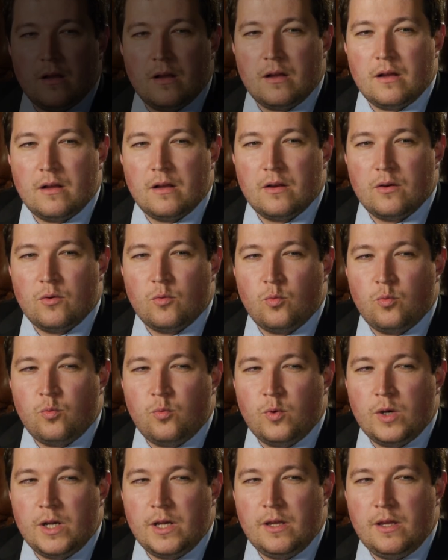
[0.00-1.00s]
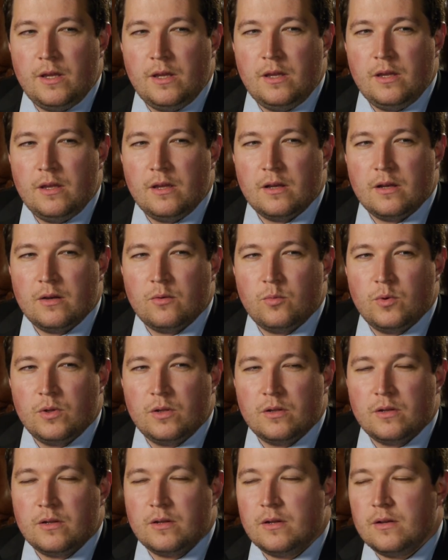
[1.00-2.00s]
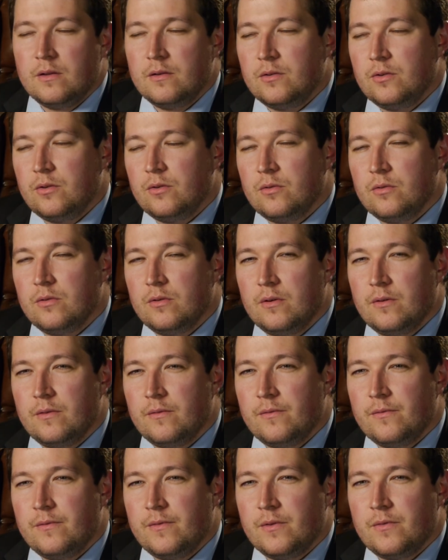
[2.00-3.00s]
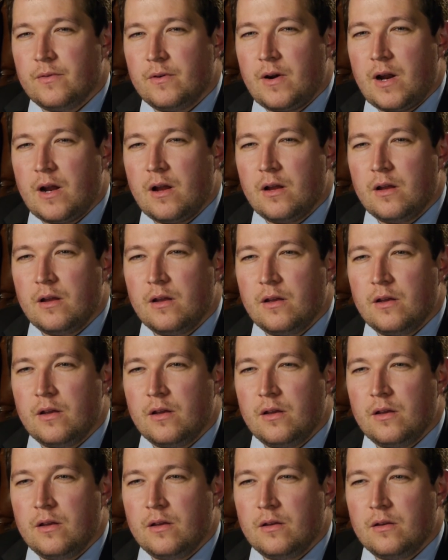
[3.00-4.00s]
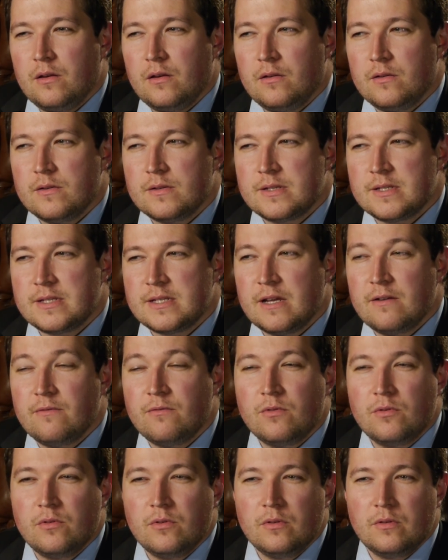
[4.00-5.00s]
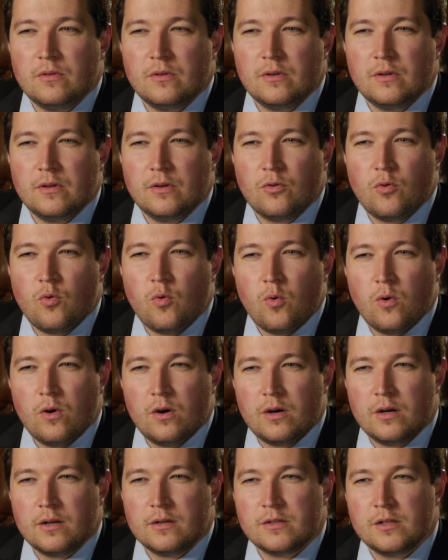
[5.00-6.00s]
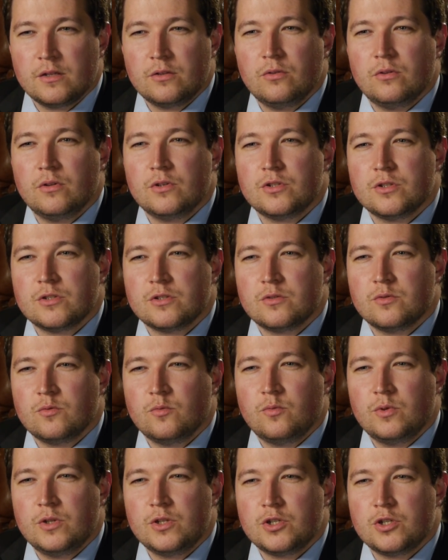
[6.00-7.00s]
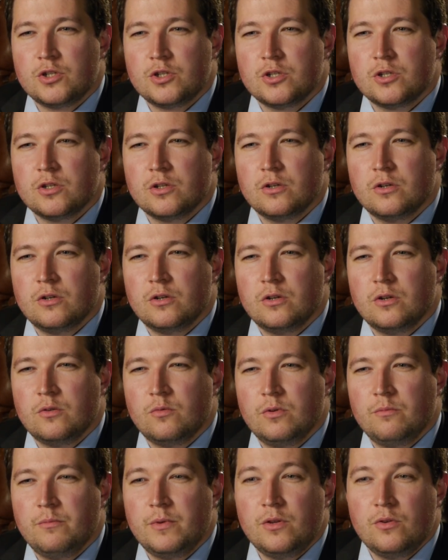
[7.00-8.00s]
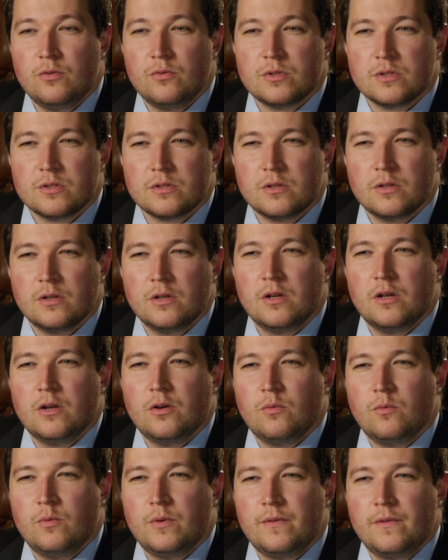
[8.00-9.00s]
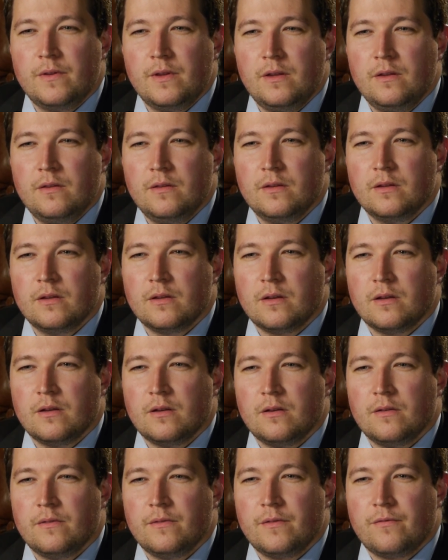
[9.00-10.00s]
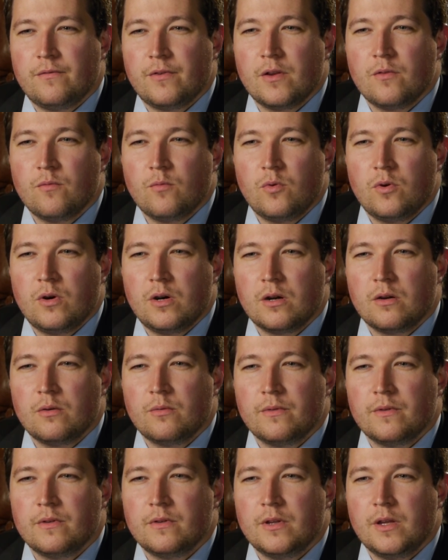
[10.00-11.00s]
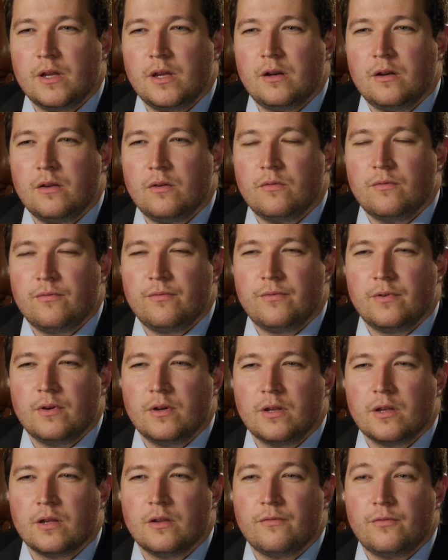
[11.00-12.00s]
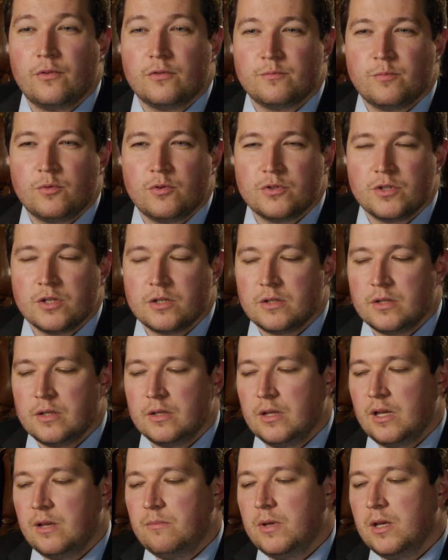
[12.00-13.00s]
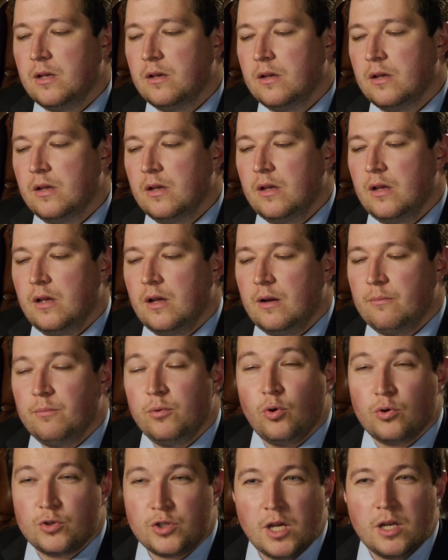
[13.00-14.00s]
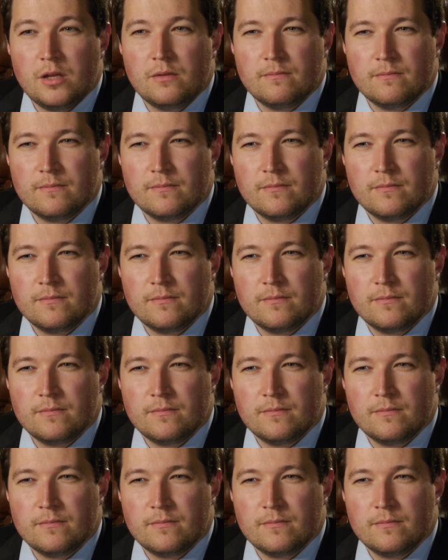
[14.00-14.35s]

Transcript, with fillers: Uh, we will, uh, you know, uh, there are several core technologies which will be used within the framework, within the area of uh, eHealth First project, naming blockchain,